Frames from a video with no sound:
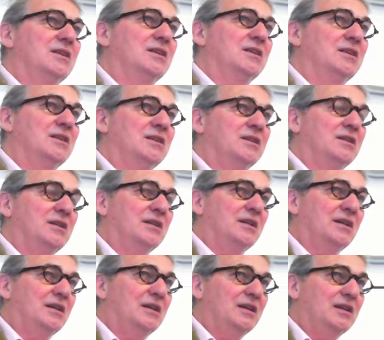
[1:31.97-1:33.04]
a
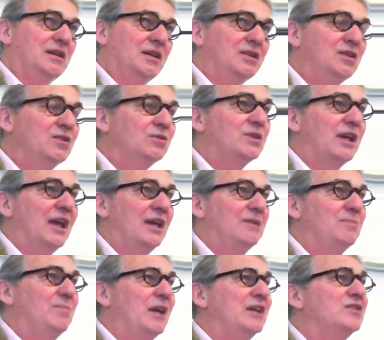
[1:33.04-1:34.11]

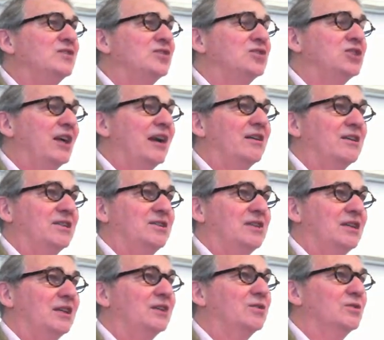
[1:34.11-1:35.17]
UK-based
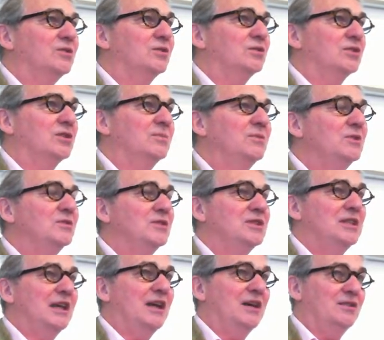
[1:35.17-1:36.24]
charity called
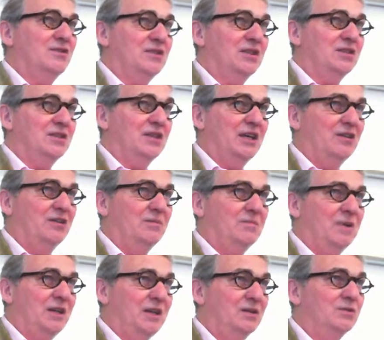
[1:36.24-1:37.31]
Community Housing and
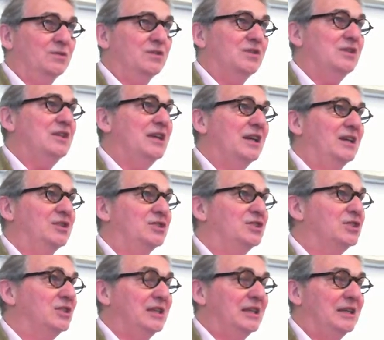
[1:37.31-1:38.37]
Therapy, or
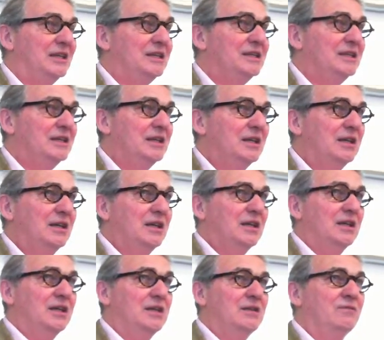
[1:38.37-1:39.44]
CHT,
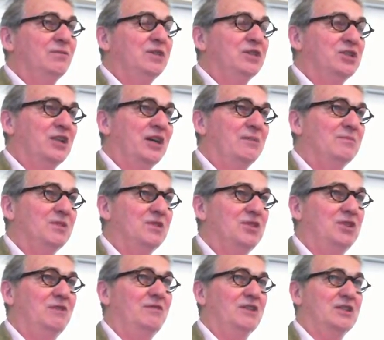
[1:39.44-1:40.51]
which I'm the
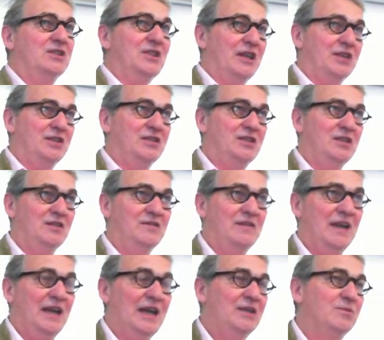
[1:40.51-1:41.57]
chief executive.
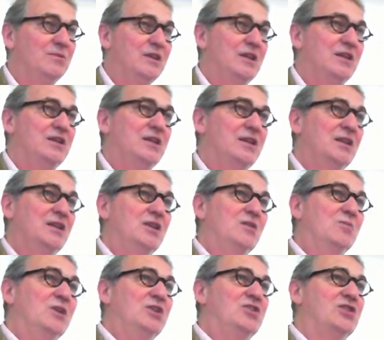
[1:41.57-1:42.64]
And
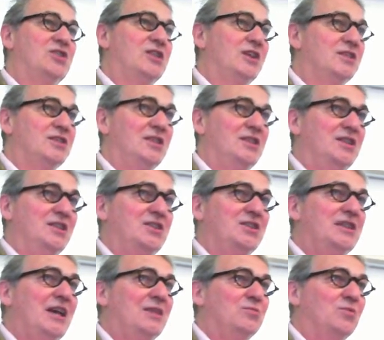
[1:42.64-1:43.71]
we started this
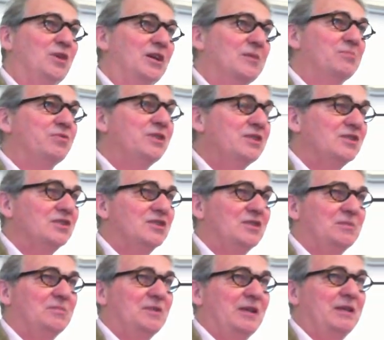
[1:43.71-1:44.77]
network
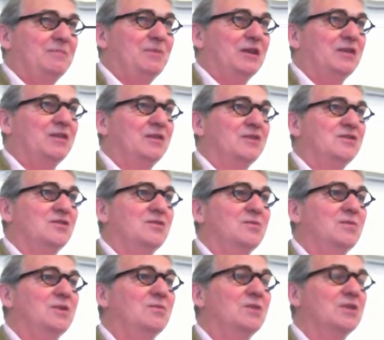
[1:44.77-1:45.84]
principally because
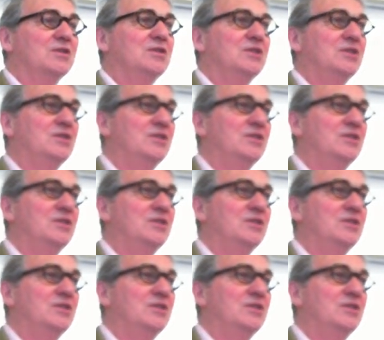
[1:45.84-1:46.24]
we wanted